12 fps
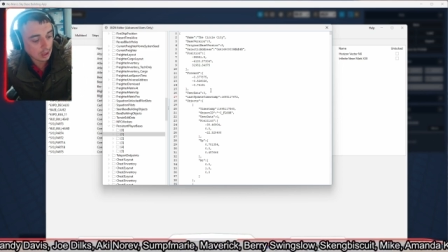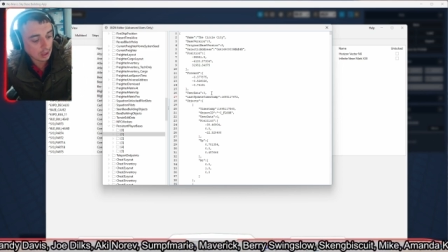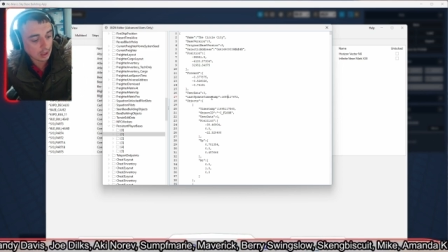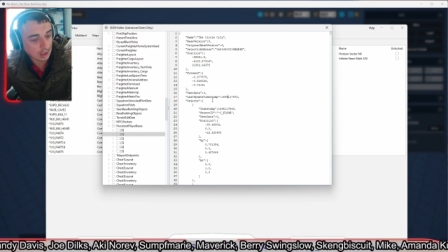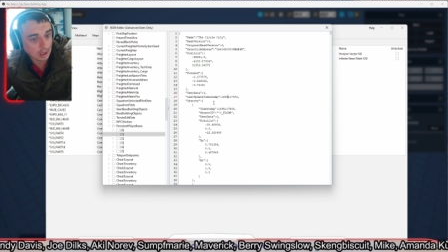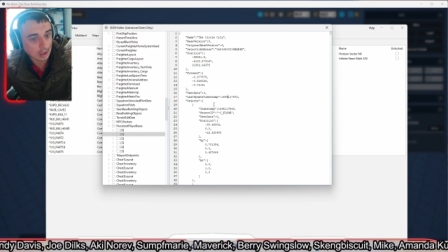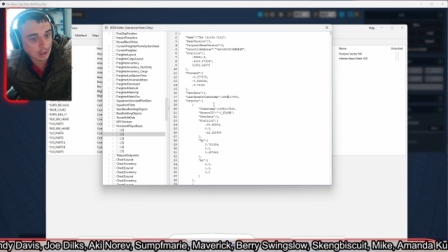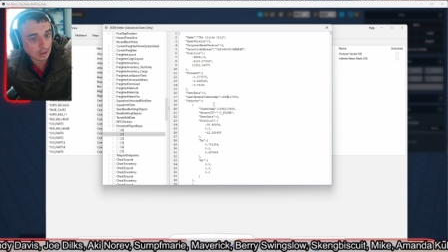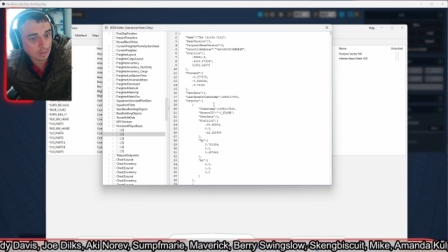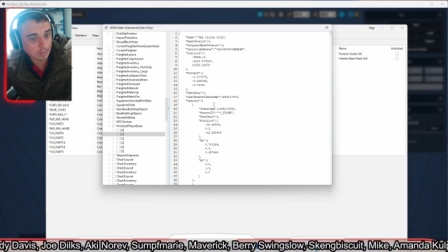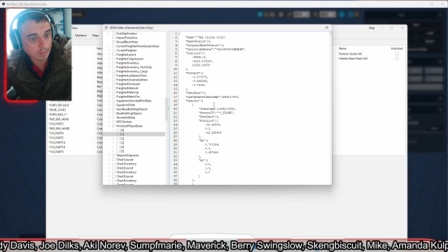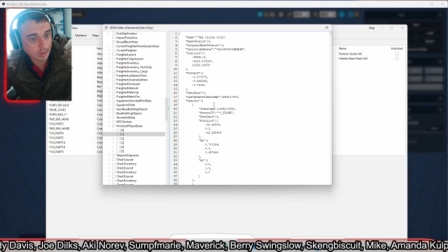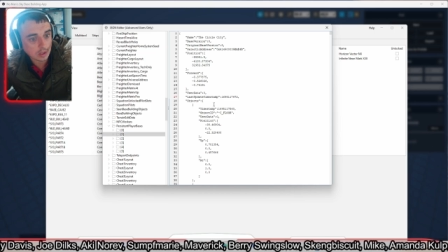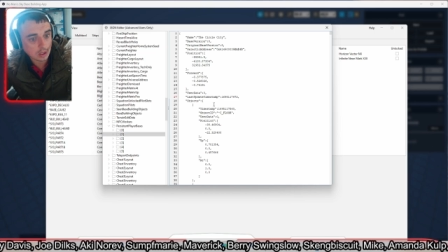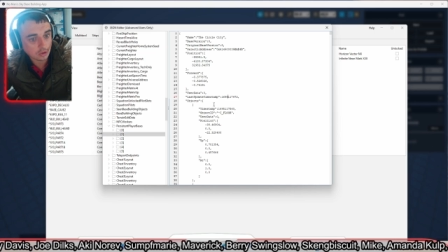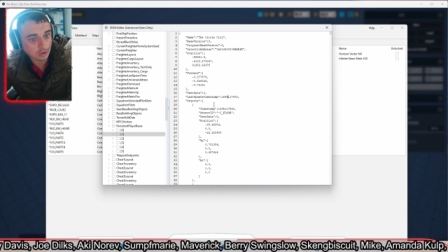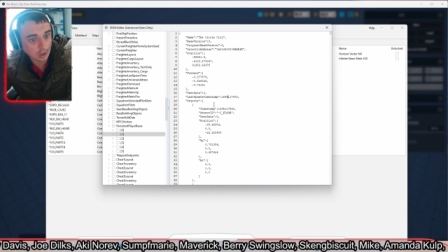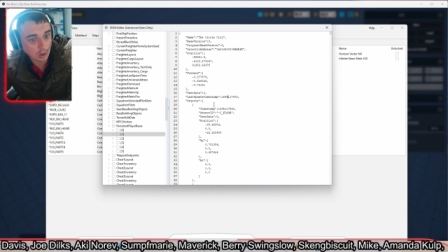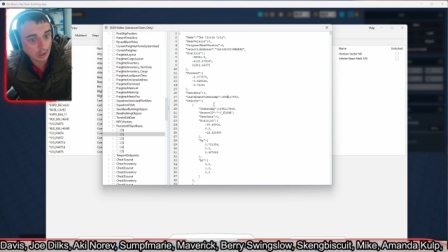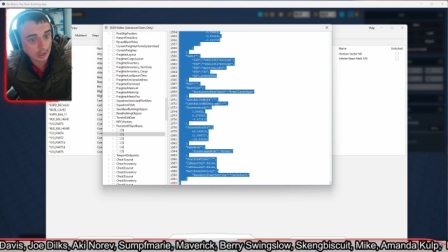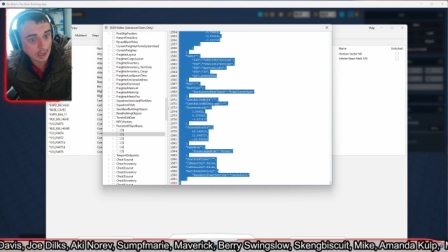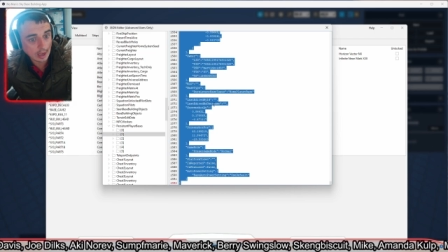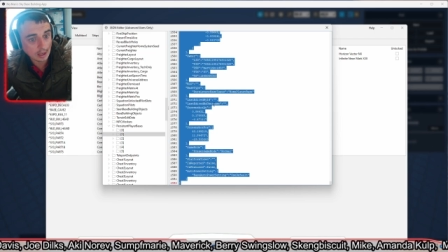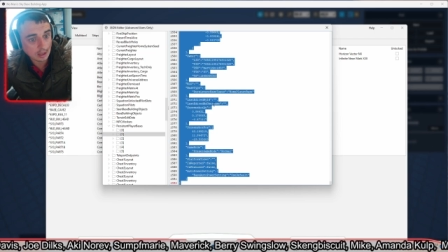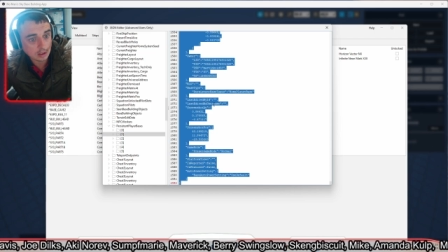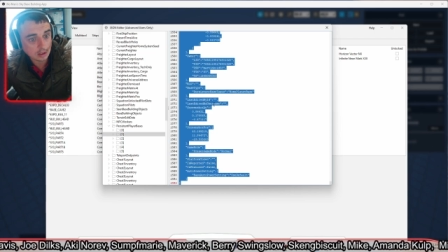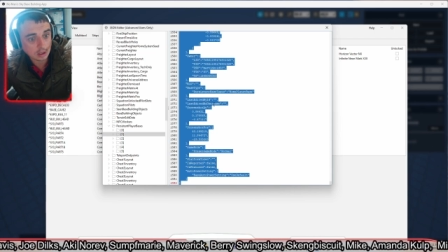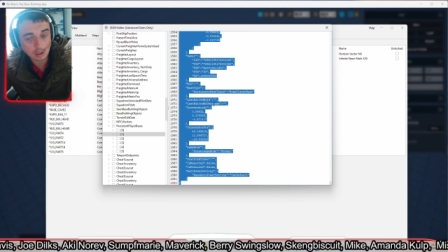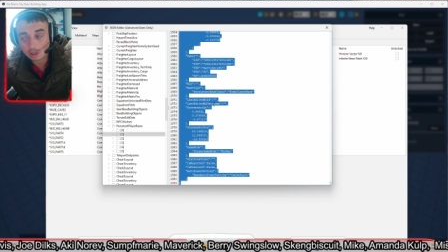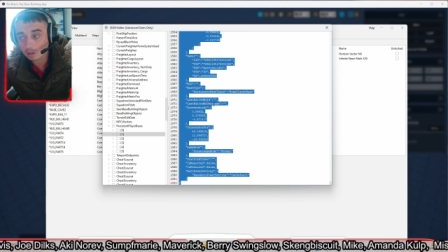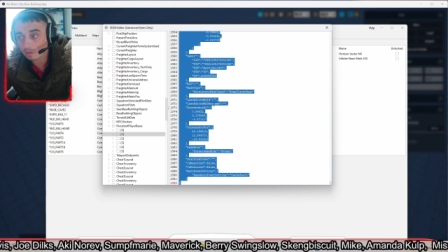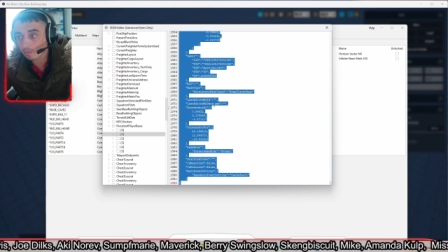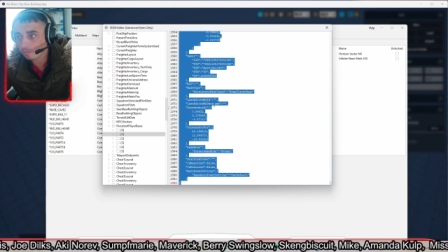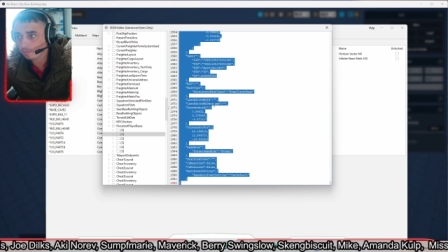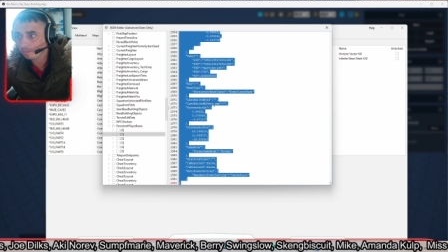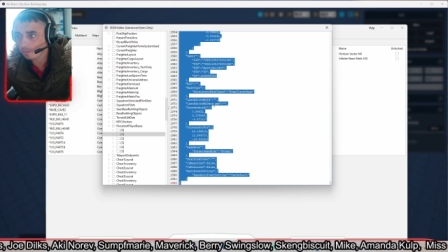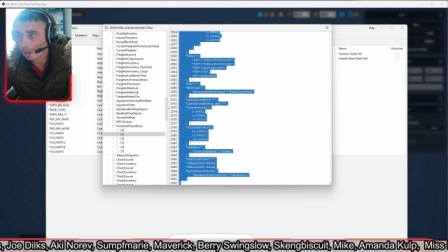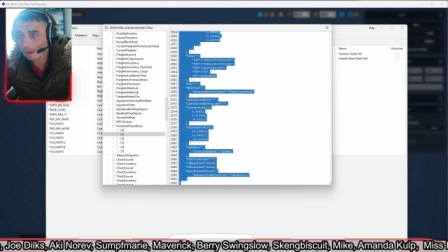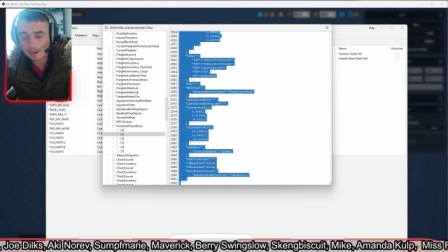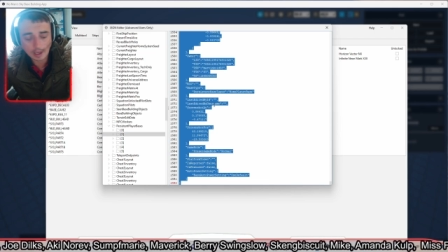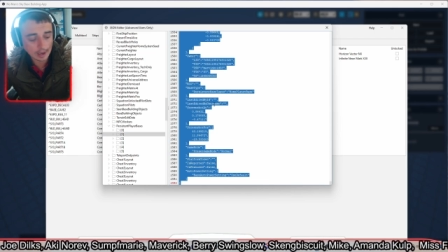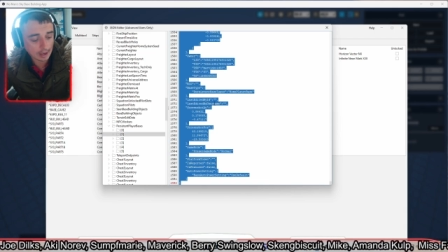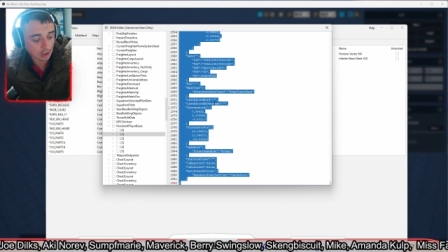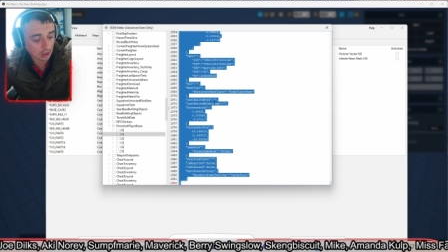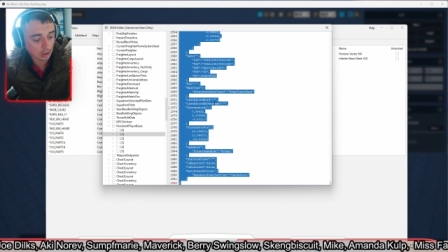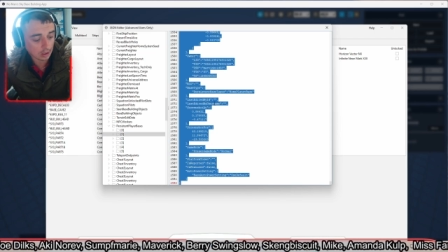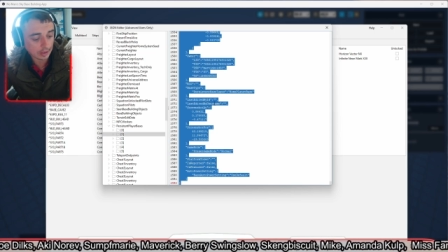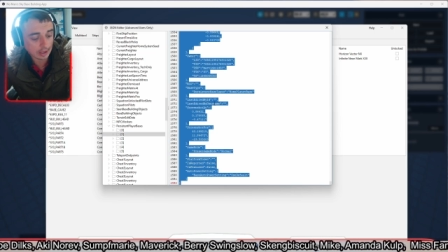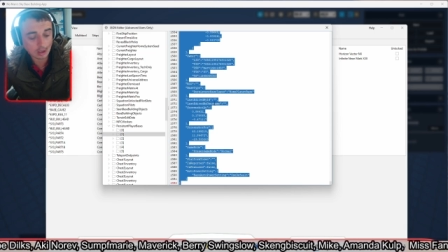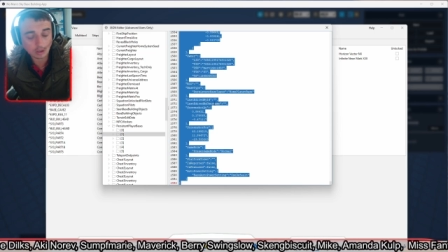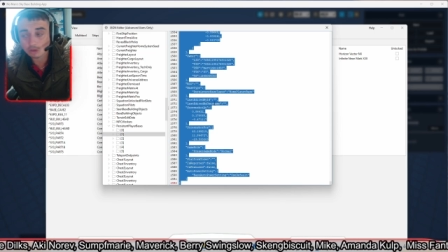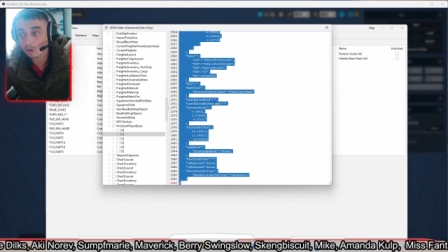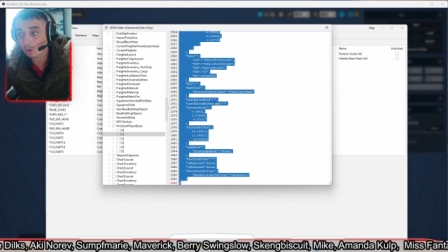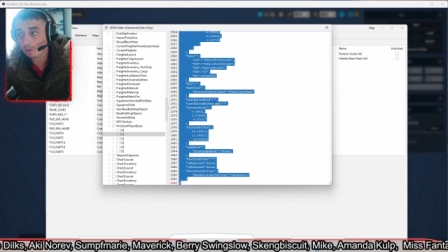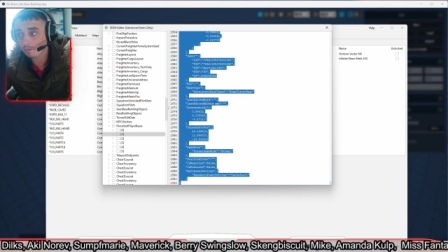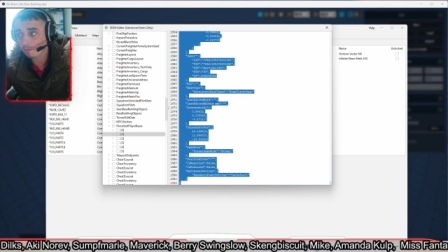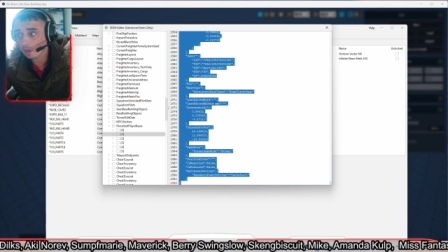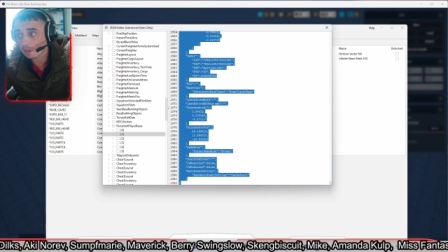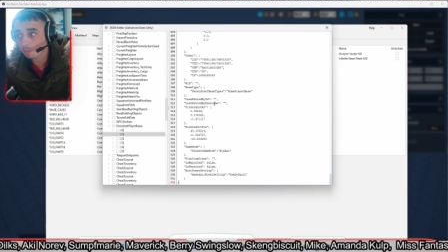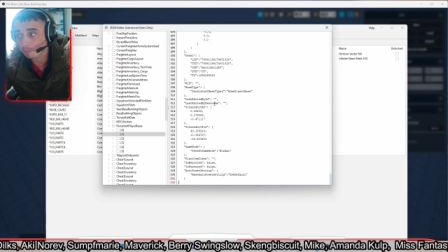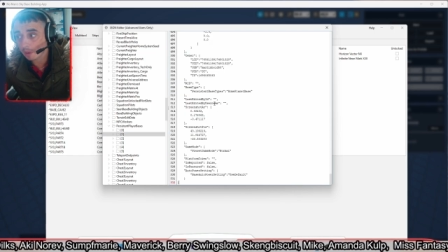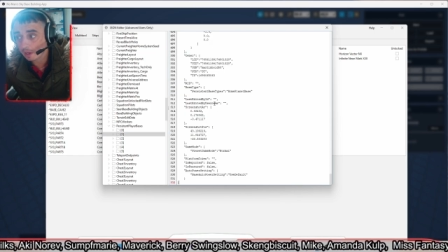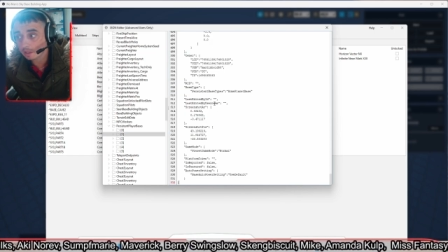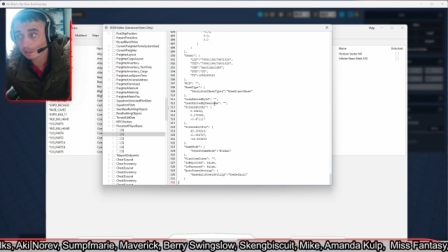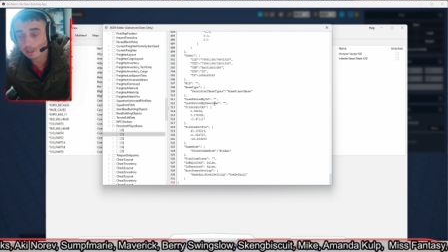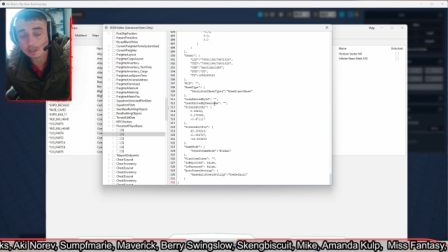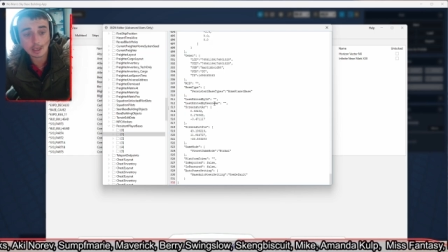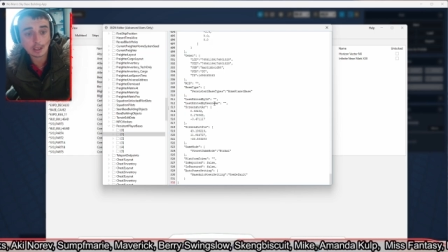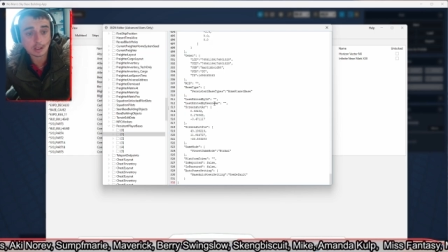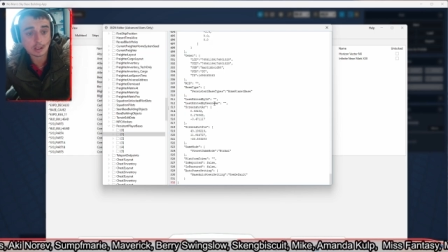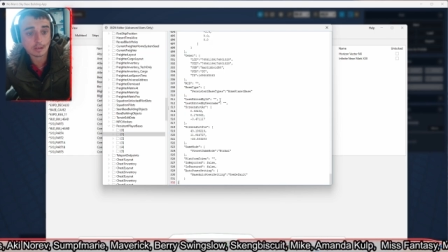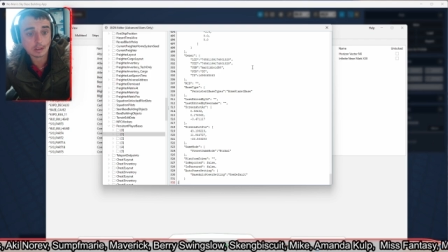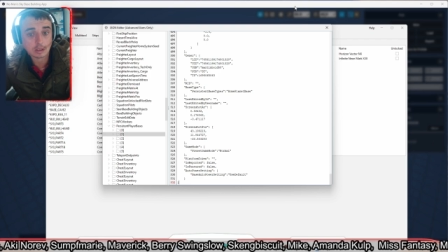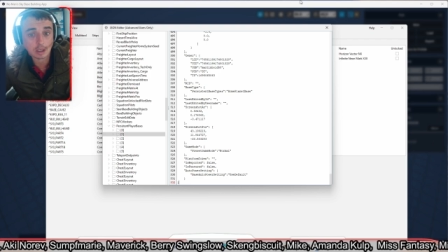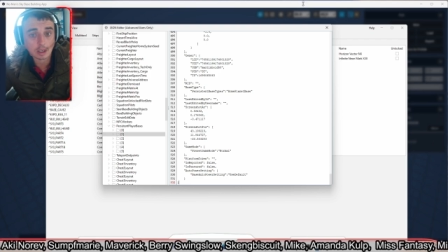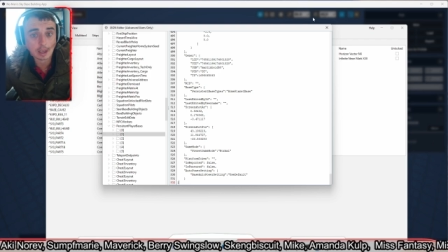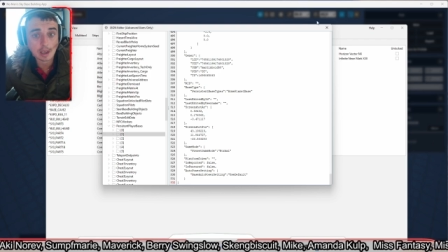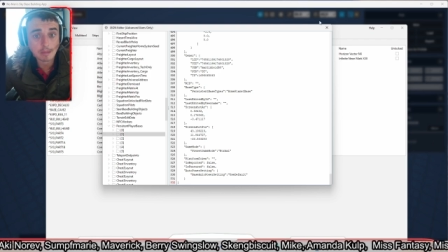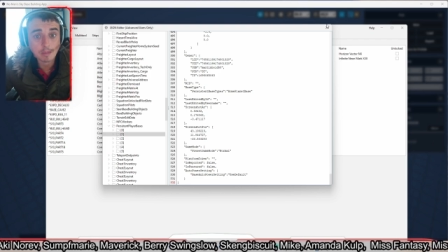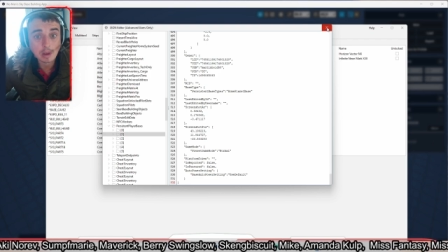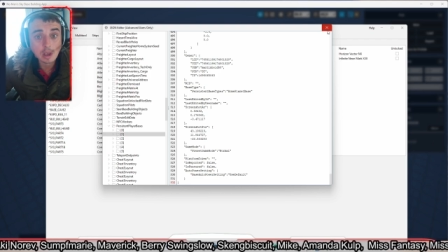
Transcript: Uh, press Control and A to highlight it all, and then Control and V to paste this into his game.